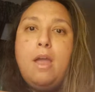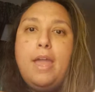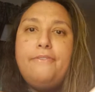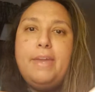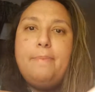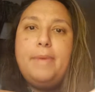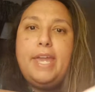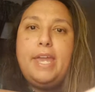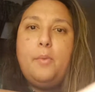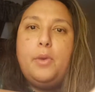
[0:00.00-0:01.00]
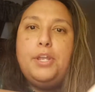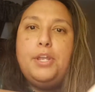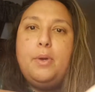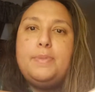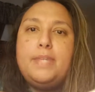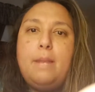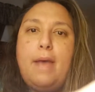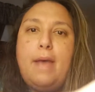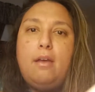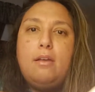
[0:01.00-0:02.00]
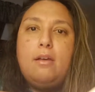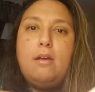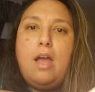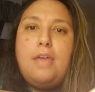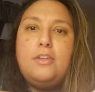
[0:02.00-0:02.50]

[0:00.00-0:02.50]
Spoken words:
MVP, what are you upset about? I